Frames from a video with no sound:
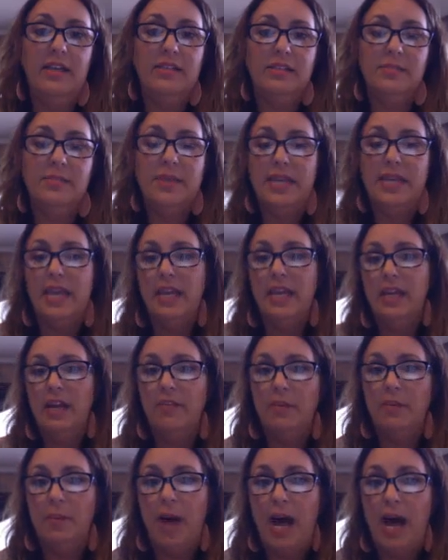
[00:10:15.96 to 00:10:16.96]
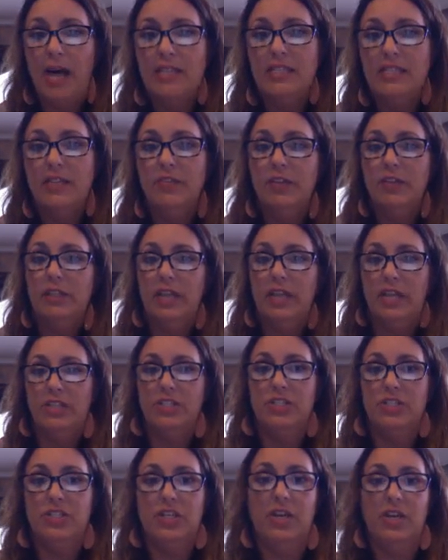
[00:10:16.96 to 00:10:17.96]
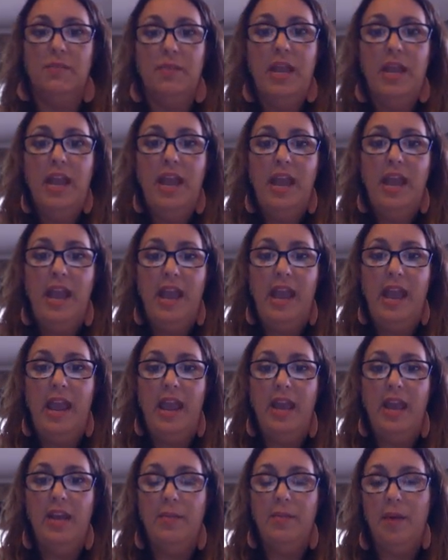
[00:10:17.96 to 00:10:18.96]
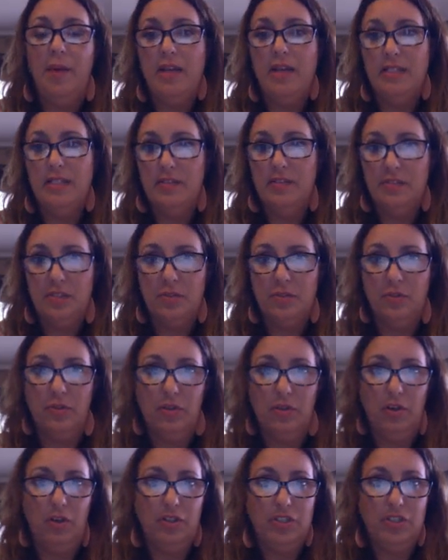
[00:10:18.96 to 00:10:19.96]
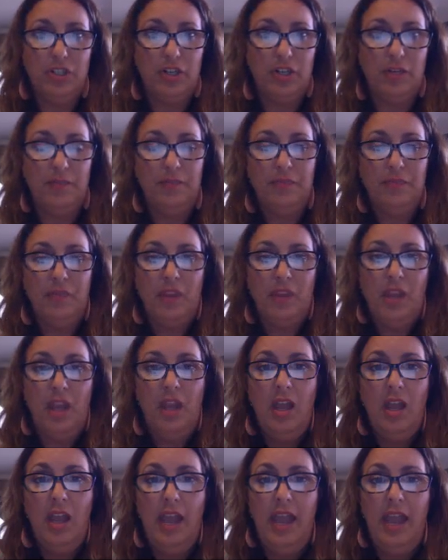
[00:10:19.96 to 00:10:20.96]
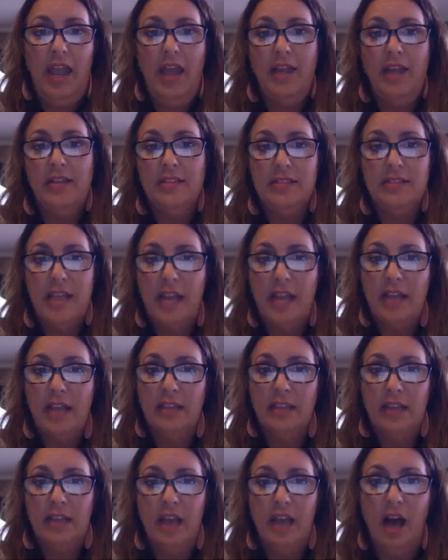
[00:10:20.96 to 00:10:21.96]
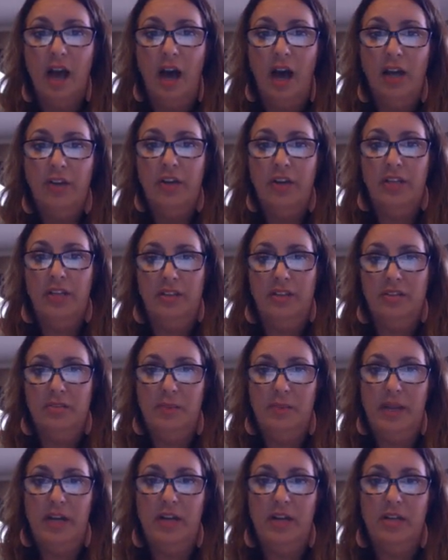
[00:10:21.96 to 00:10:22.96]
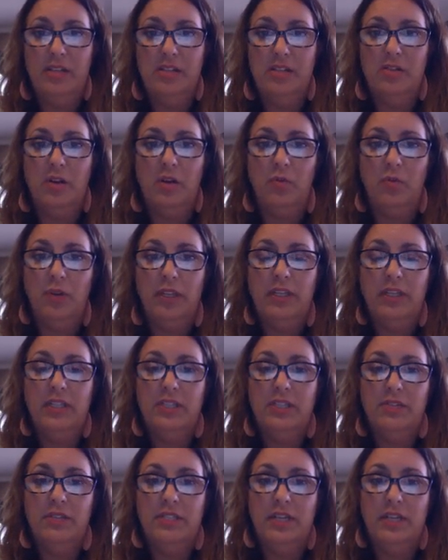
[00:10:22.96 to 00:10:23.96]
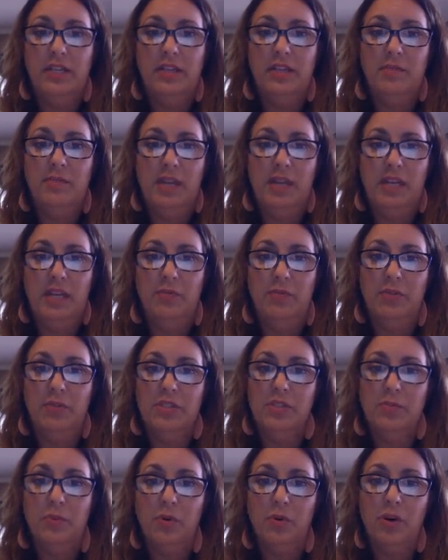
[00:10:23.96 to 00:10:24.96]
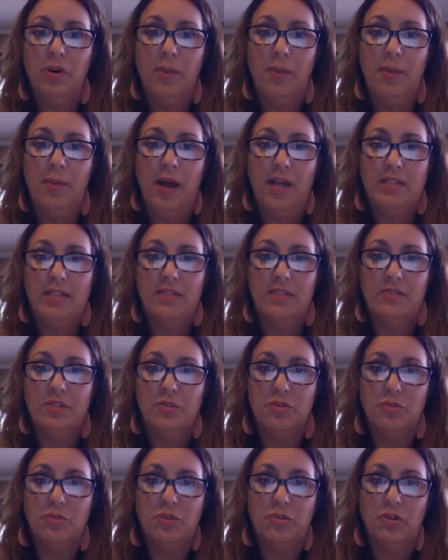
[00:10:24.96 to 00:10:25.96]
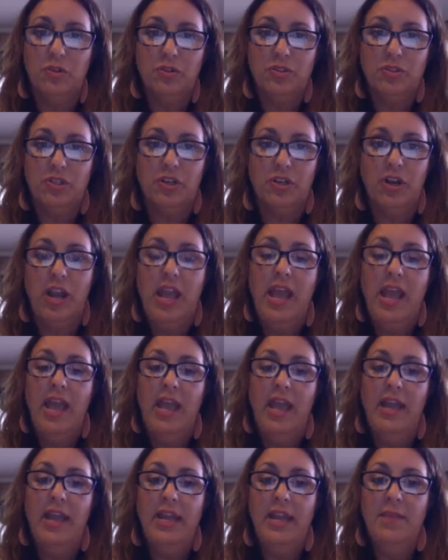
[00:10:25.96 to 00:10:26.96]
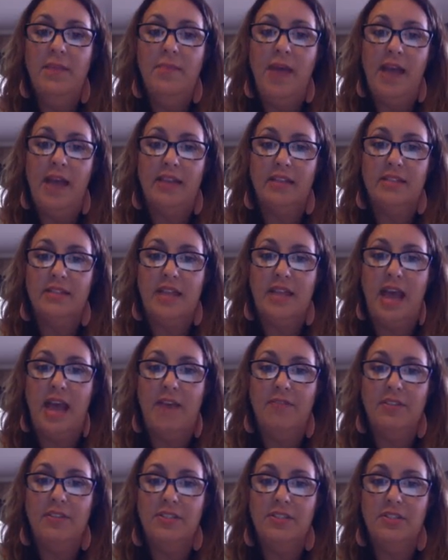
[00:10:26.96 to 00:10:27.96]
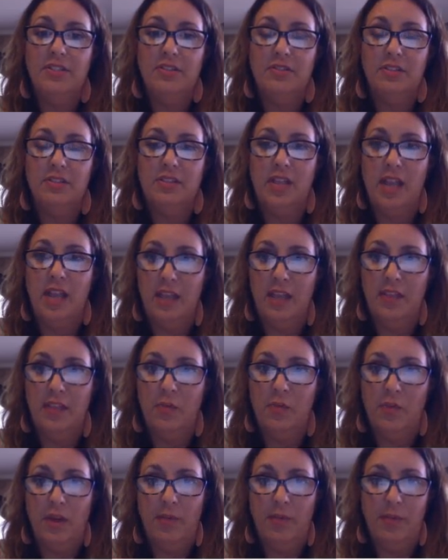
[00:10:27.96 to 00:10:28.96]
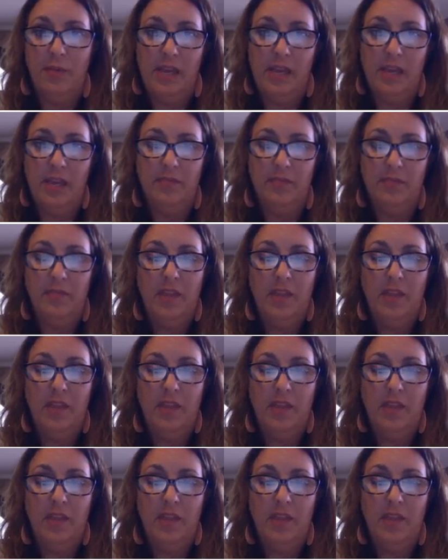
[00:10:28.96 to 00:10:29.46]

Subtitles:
beginning of a positive relationship and a positive school culture. And secondly, honoring those parents who are willing to attend the meeting will support a positive school culture and impact the staff and students and their well-being.